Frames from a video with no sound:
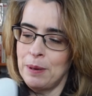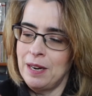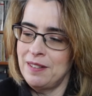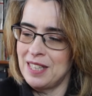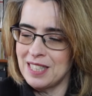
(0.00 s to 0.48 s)

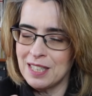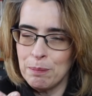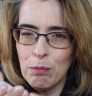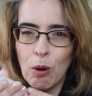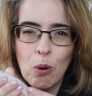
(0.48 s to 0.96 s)
but that's
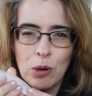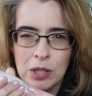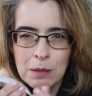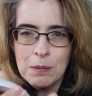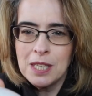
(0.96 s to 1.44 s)
an
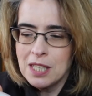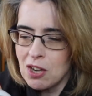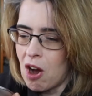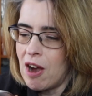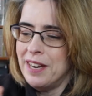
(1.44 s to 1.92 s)
awesome
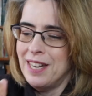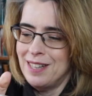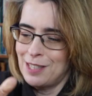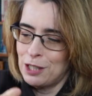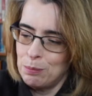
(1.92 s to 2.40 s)
design.
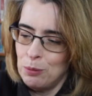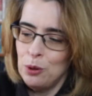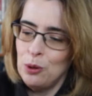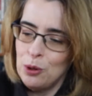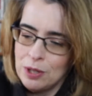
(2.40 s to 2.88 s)
It's
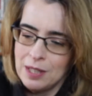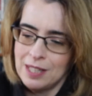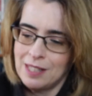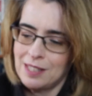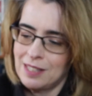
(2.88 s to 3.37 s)
smooth.